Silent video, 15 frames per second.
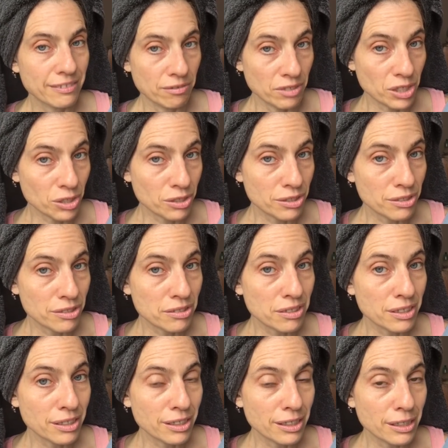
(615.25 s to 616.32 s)
which is
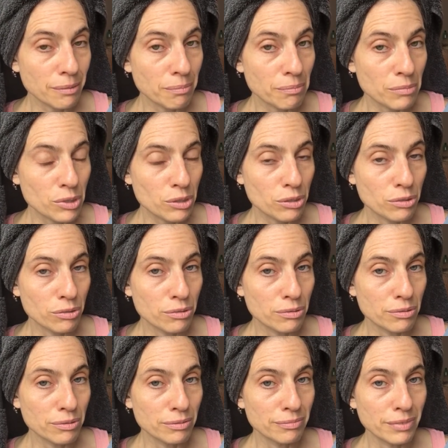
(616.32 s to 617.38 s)
going to come
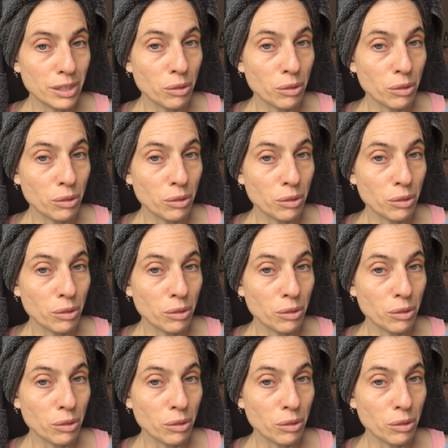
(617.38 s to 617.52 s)
to